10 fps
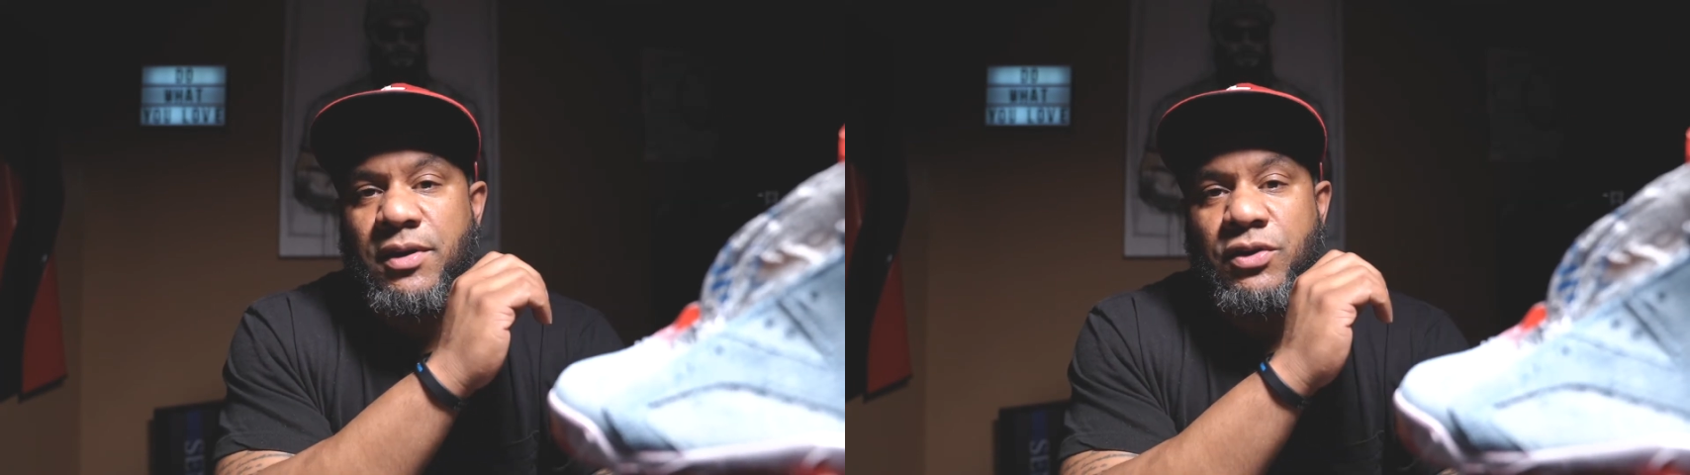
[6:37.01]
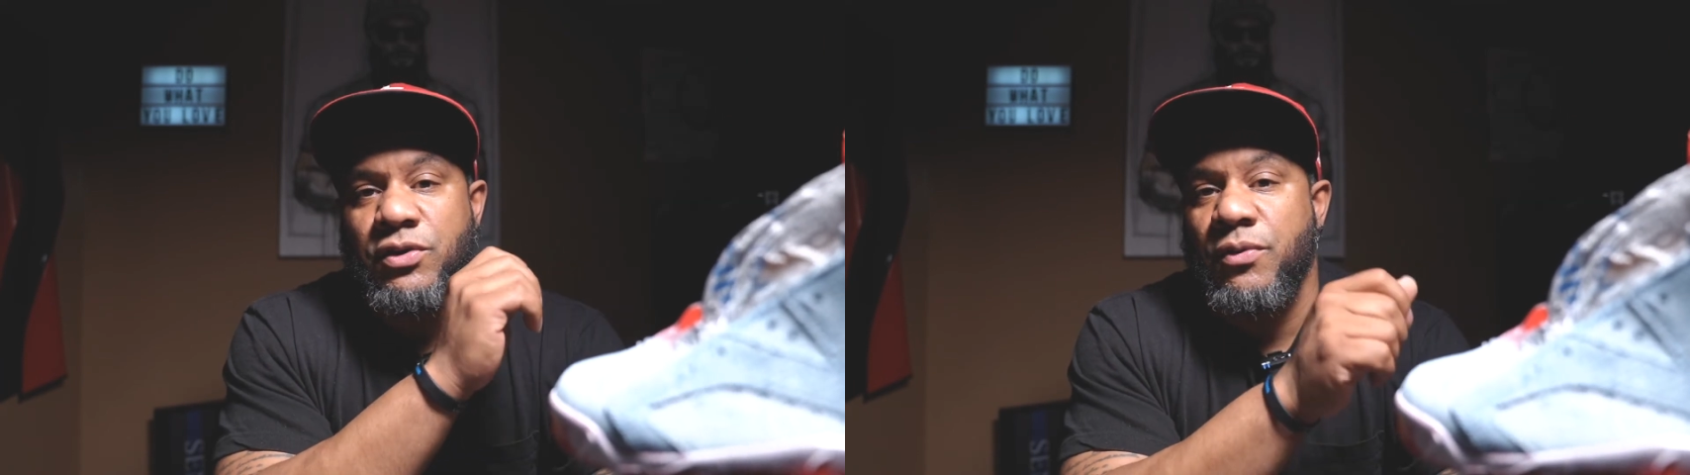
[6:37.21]

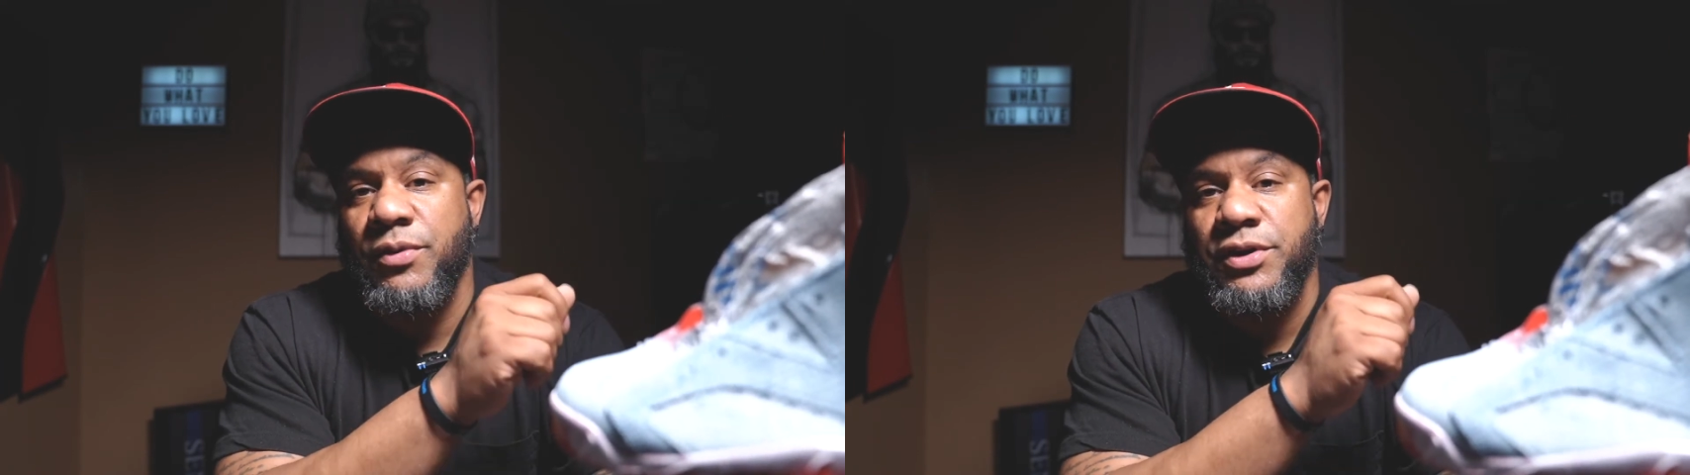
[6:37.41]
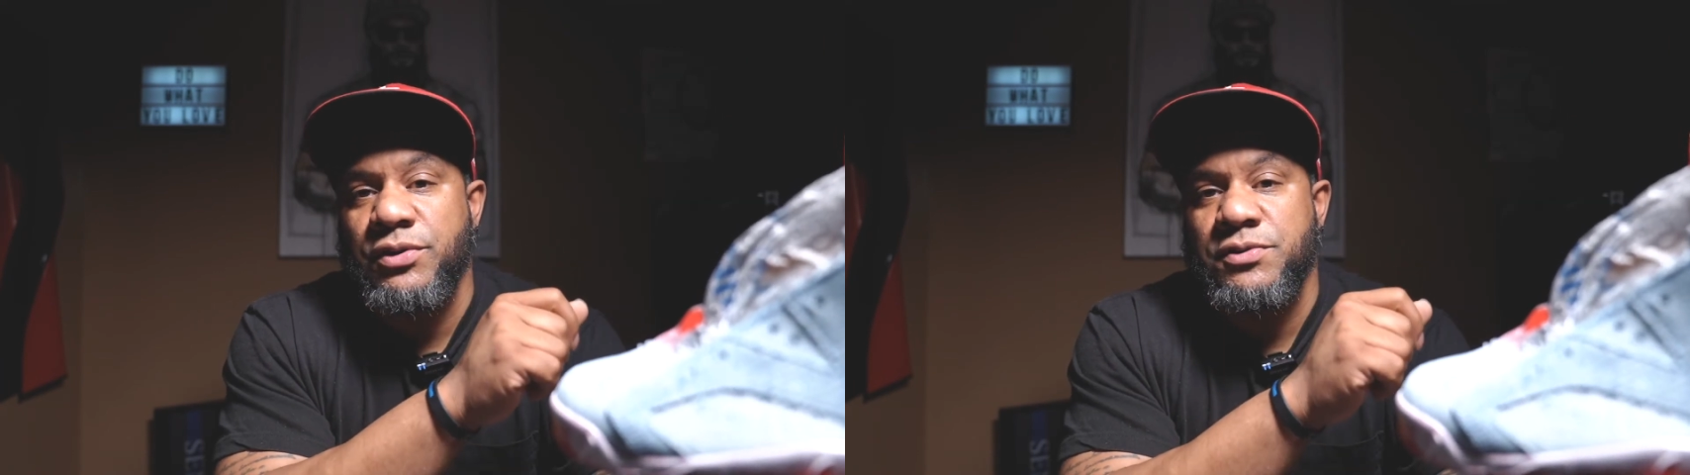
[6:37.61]
and you don't
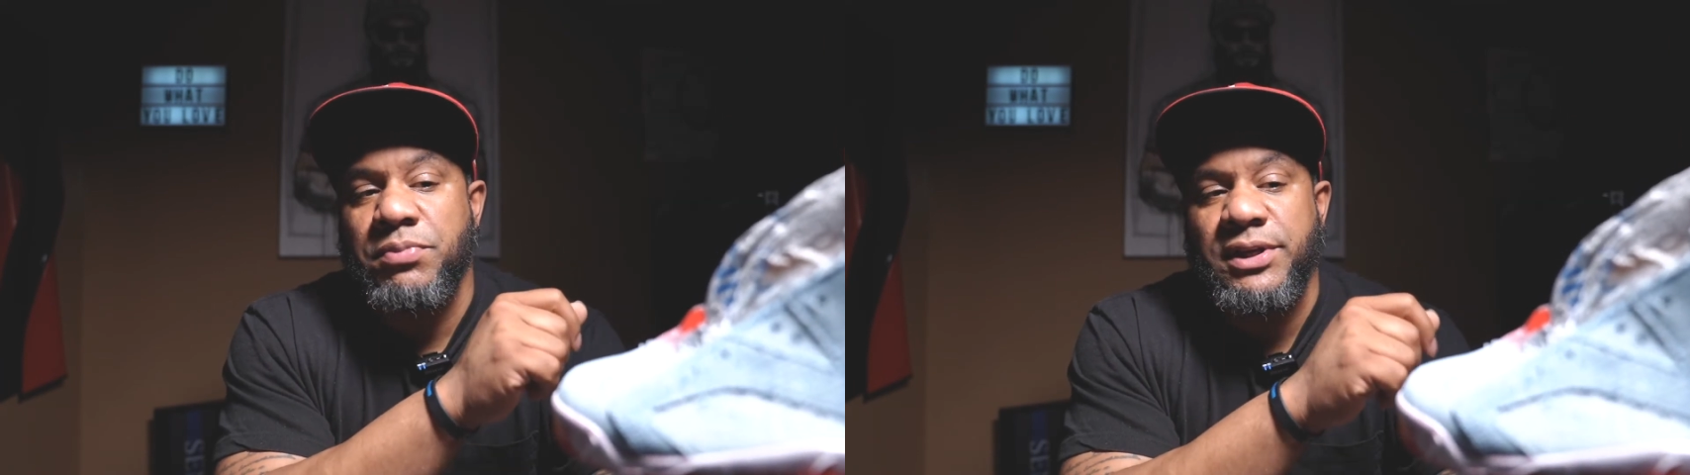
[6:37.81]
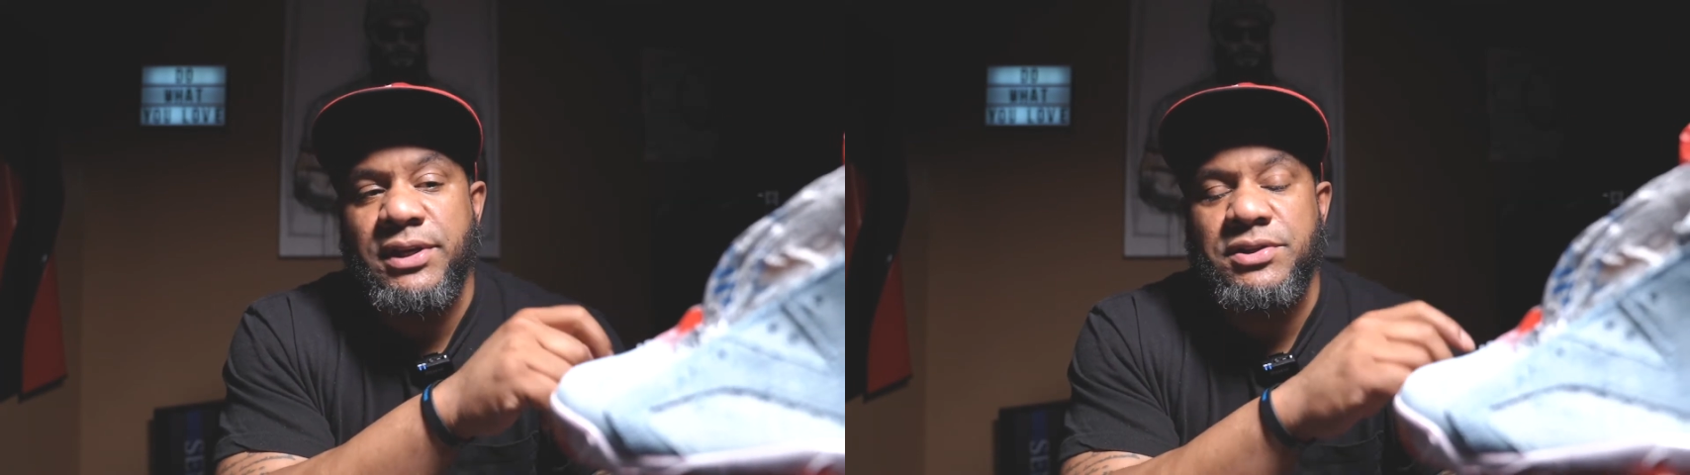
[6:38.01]
wanna use
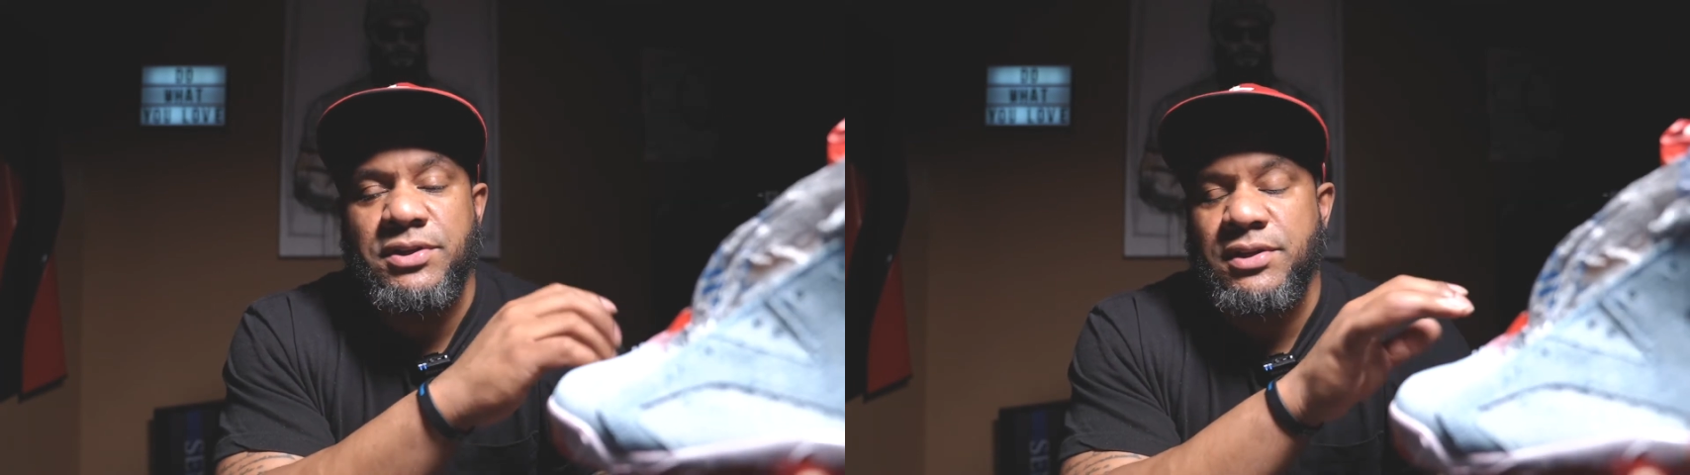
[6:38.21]
bleach,